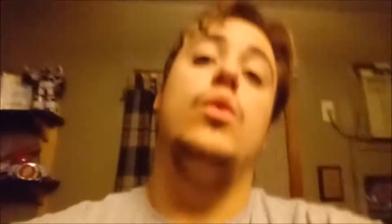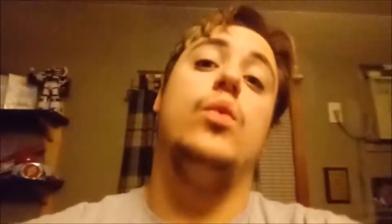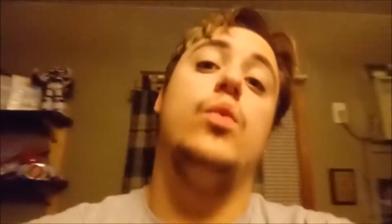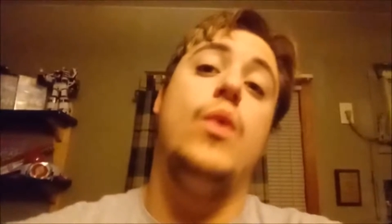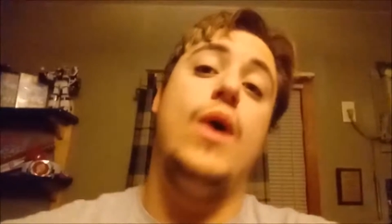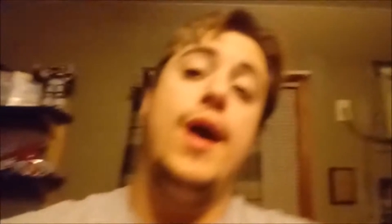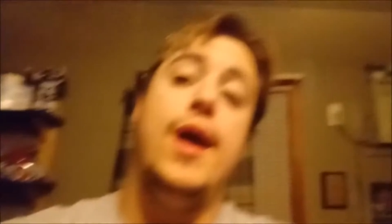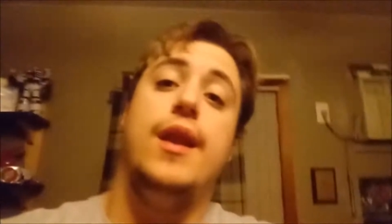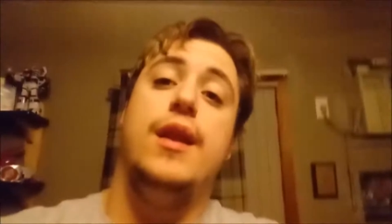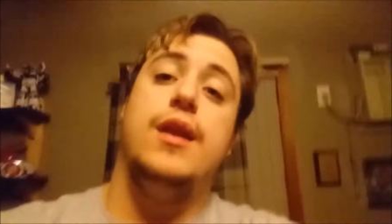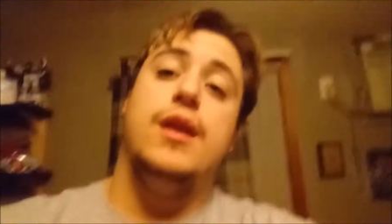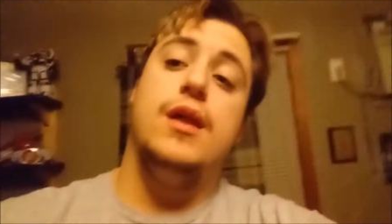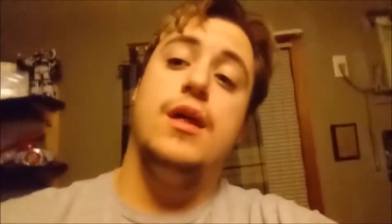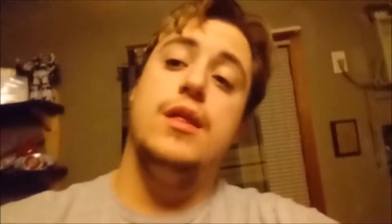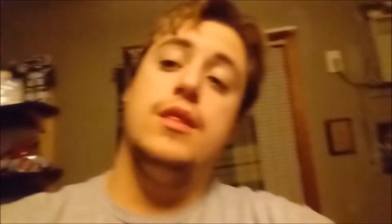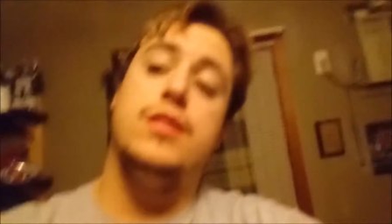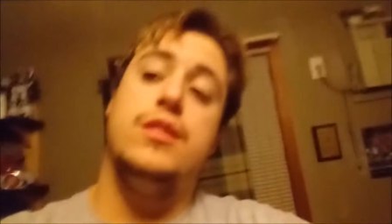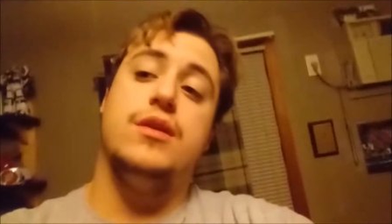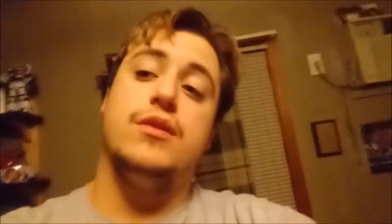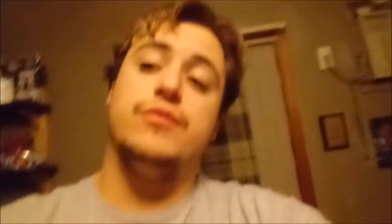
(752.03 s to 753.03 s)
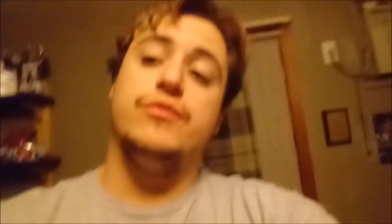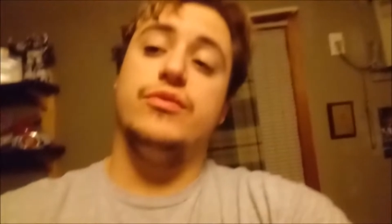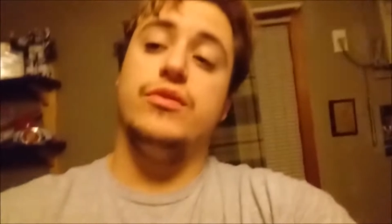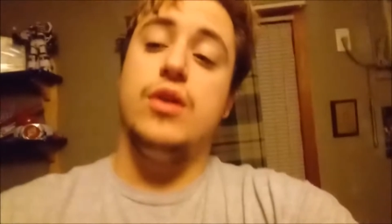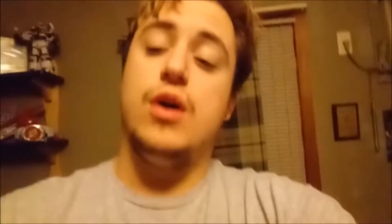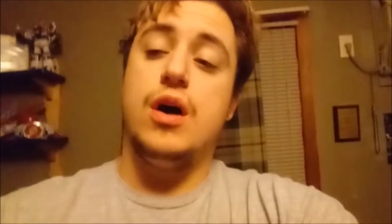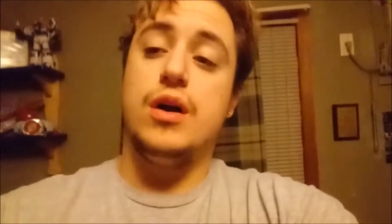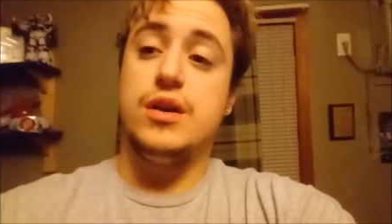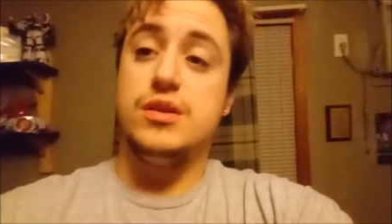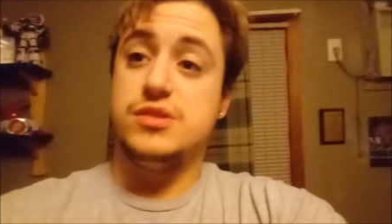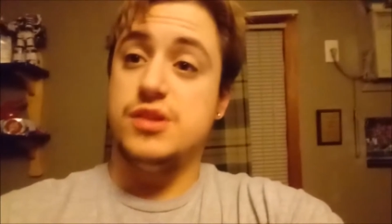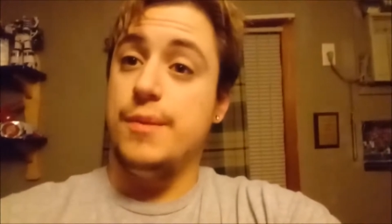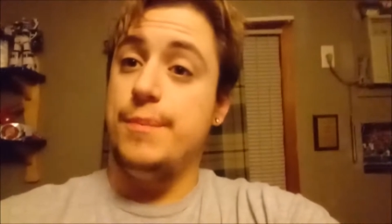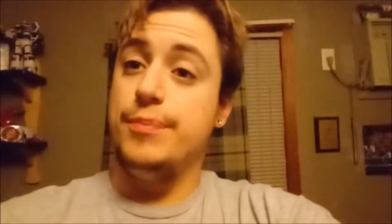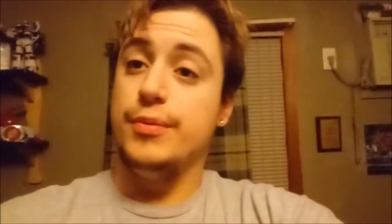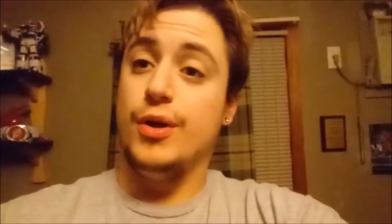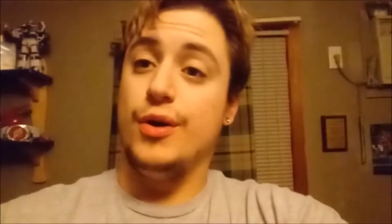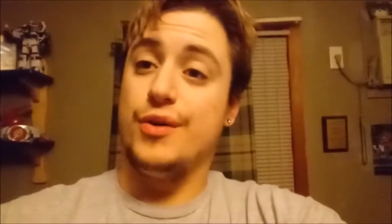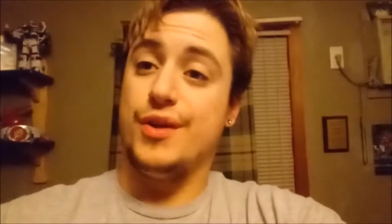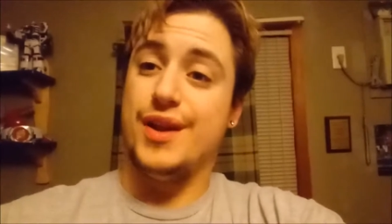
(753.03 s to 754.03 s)
when the vlog is
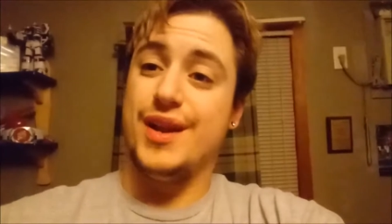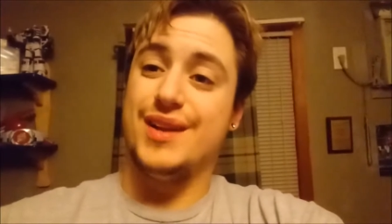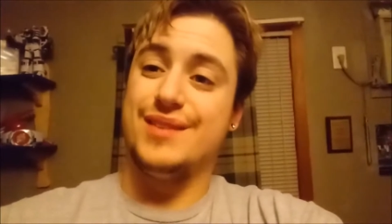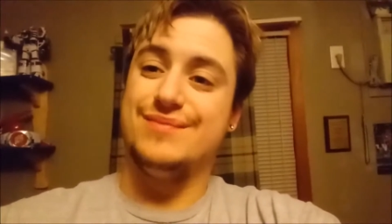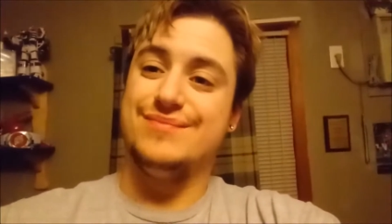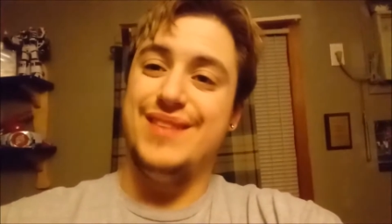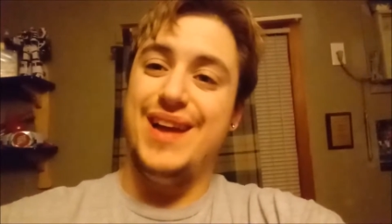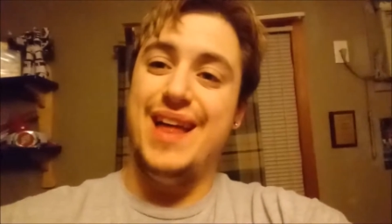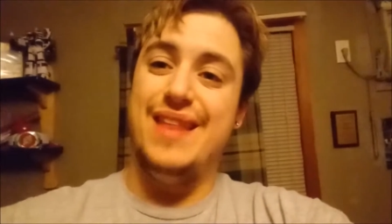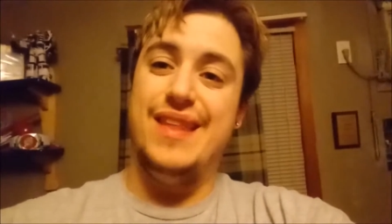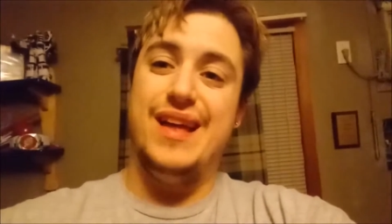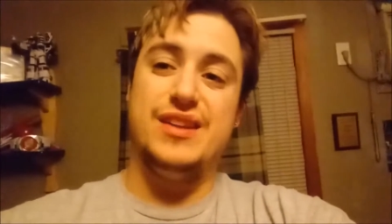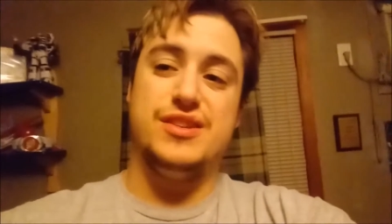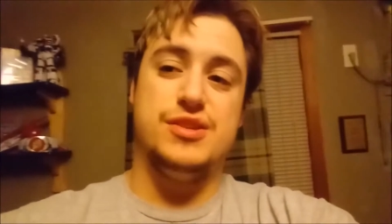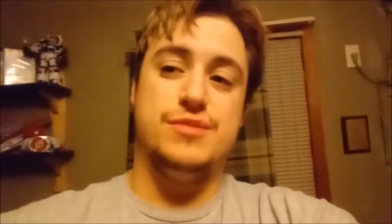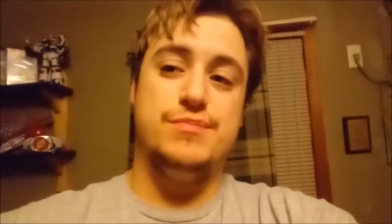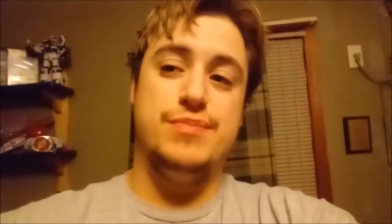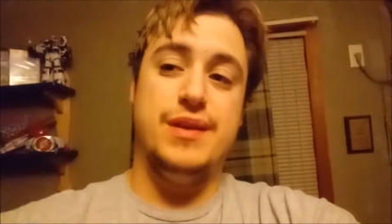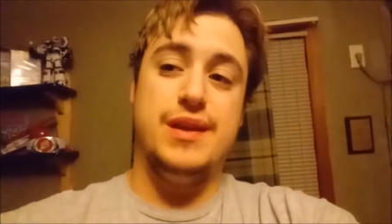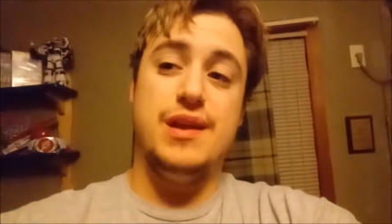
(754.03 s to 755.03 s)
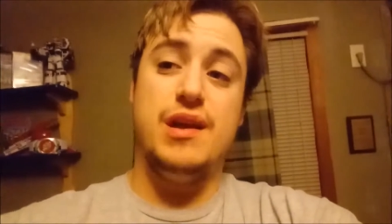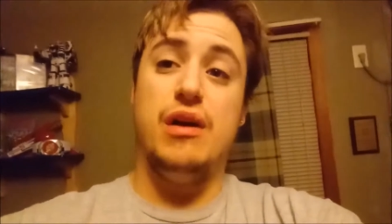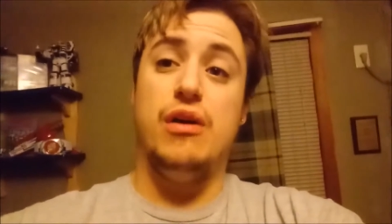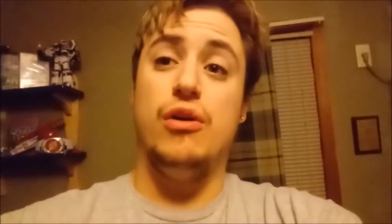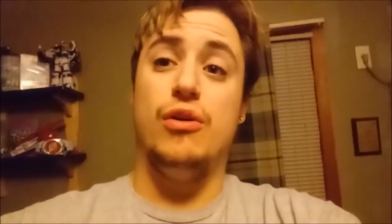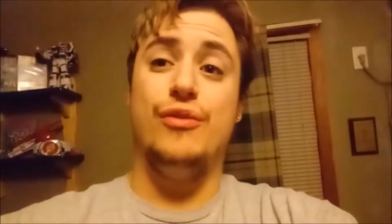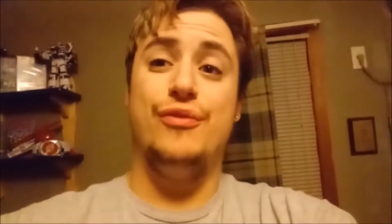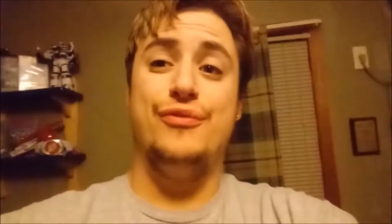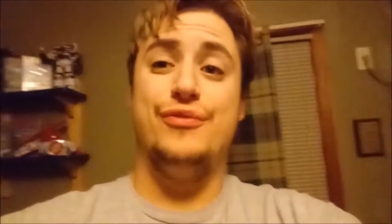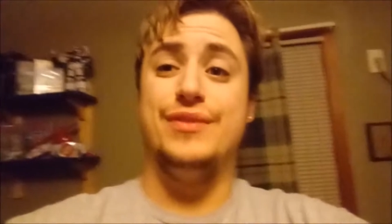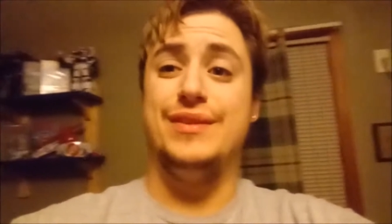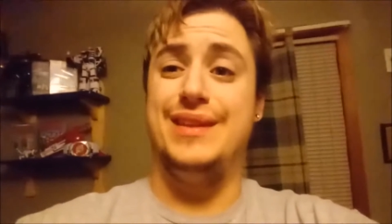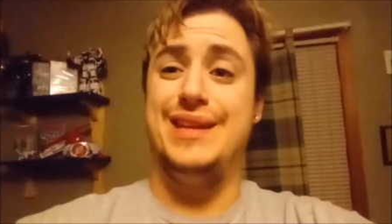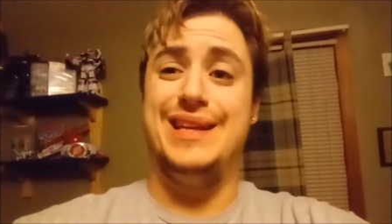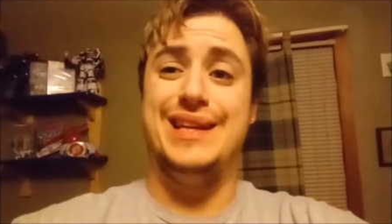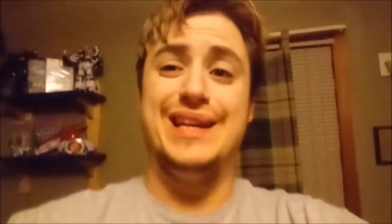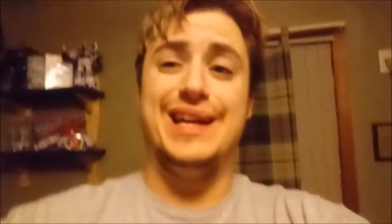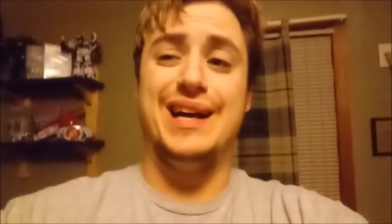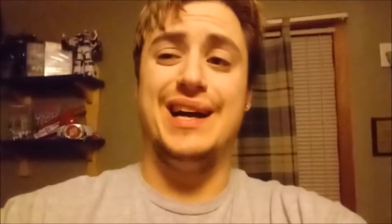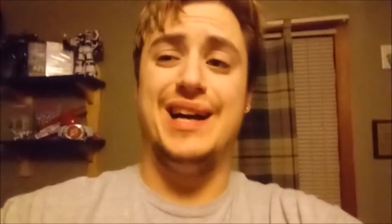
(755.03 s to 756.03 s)
uploading and that should be
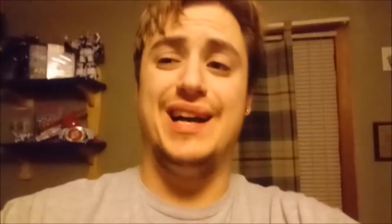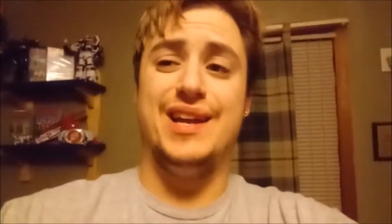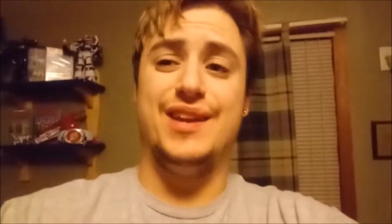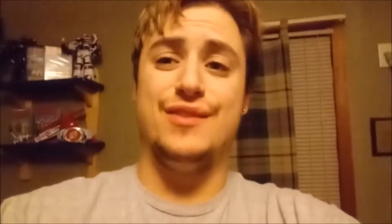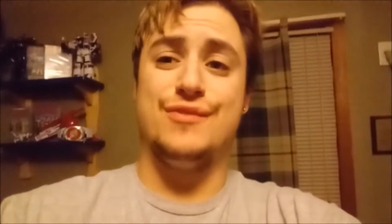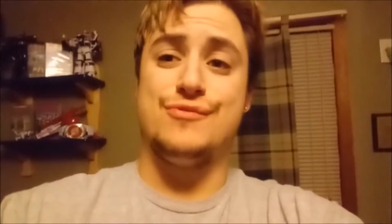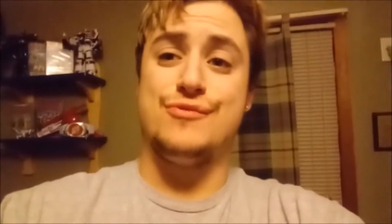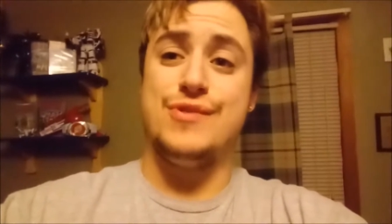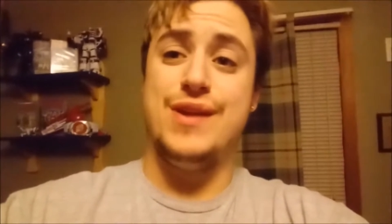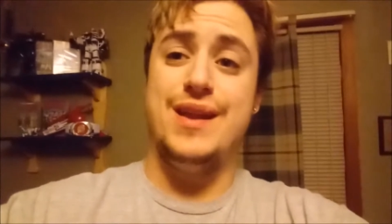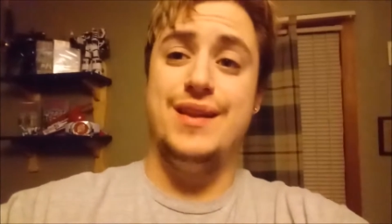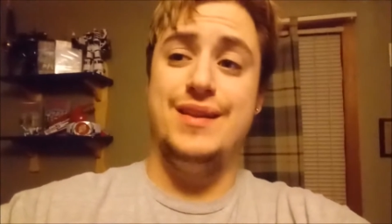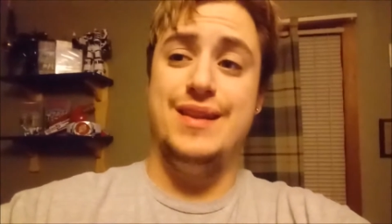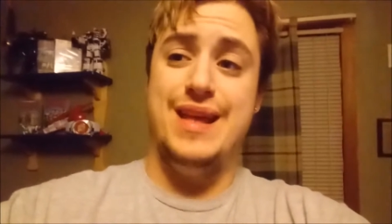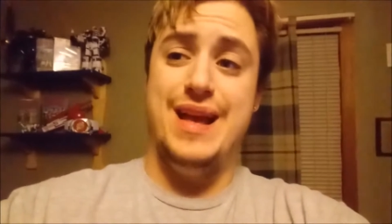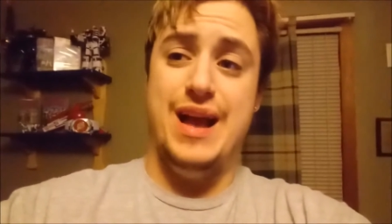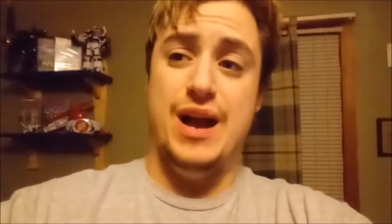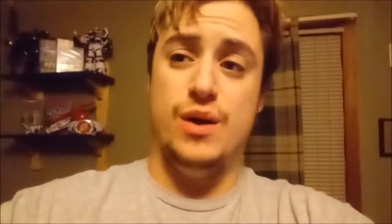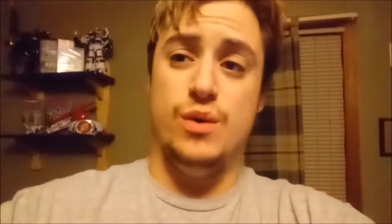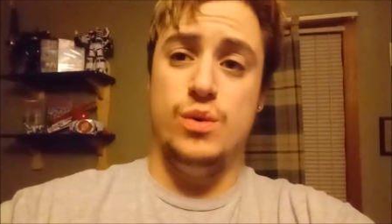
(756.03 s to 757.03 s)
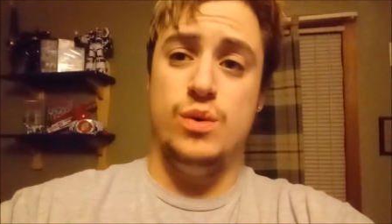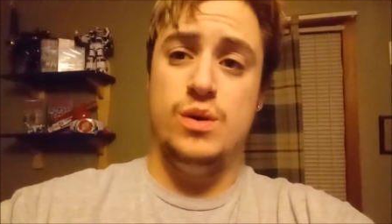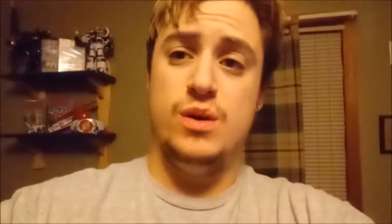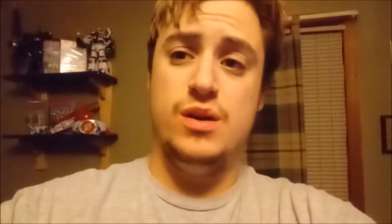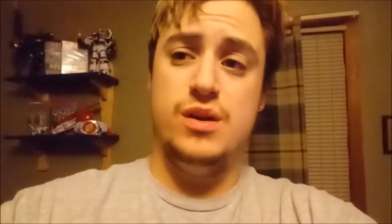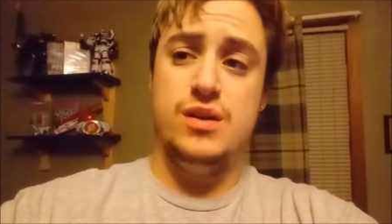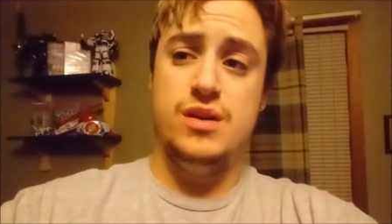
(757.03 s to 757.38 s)
hopefully god right now